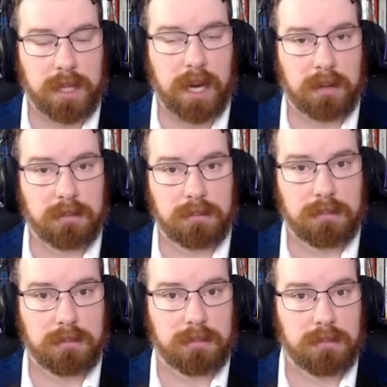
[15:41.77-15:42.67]

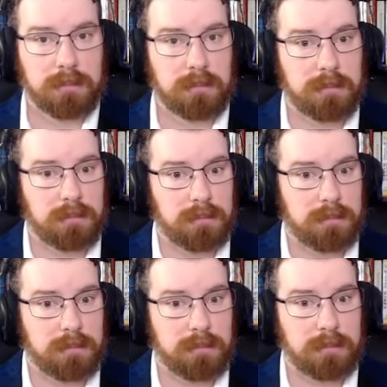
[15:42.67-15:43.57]

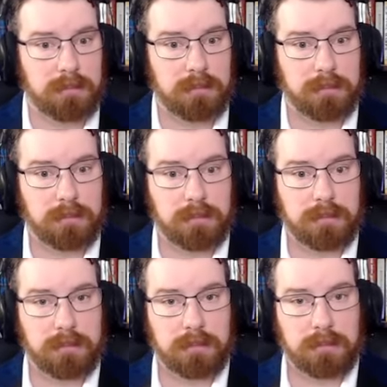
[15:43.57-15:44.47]

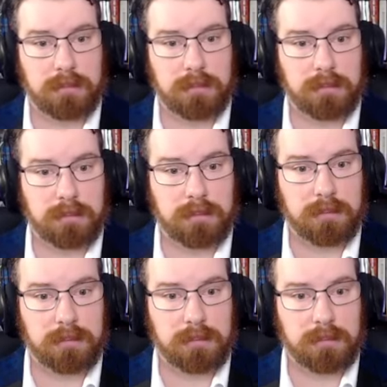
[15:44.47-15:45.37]

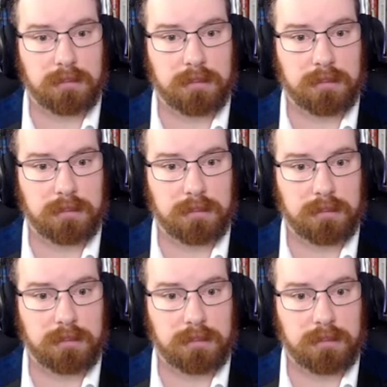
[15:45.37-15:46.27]

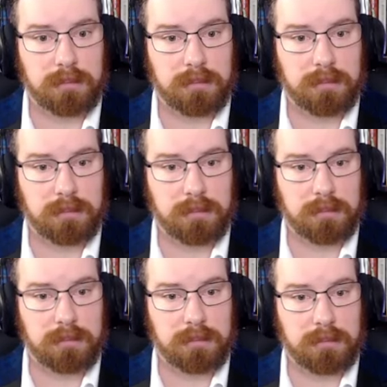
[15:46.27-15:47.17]

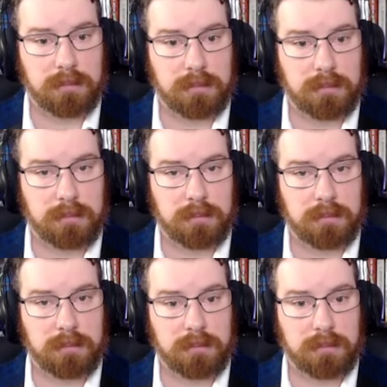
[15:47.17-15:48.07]

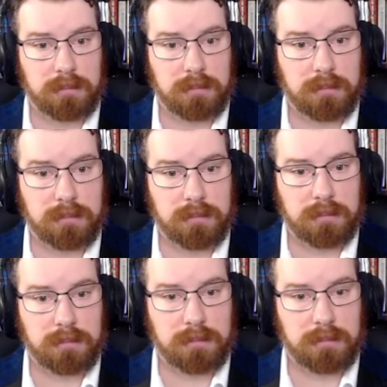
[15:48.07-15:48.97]

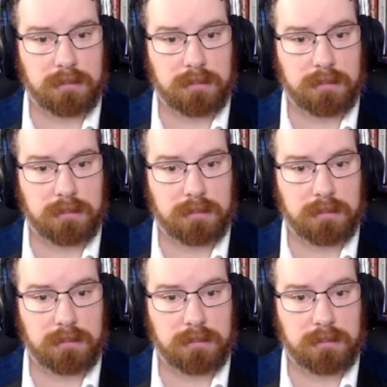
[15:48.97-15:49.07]
(silent)